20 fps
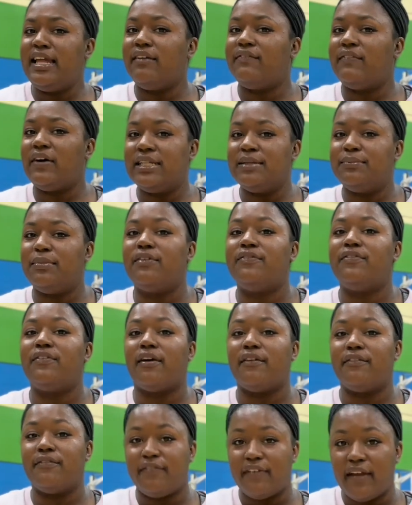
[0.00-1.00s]
volleyball
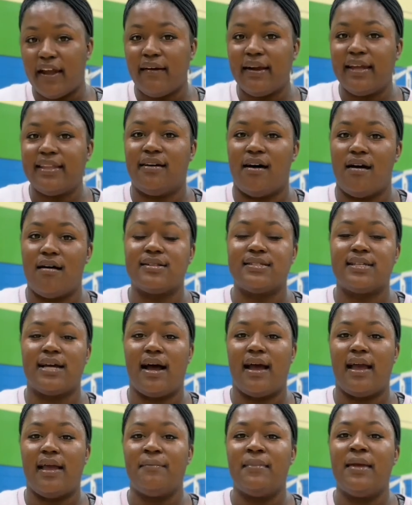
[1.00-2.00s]
for a very long
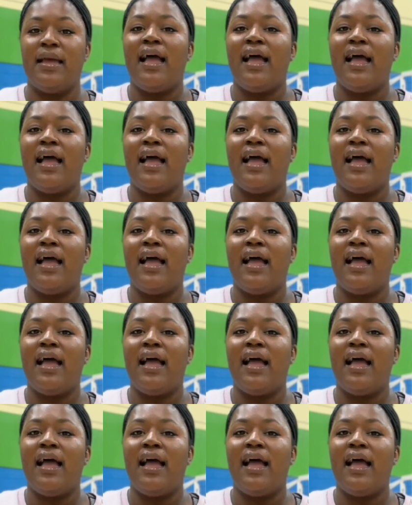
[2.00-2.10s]
time.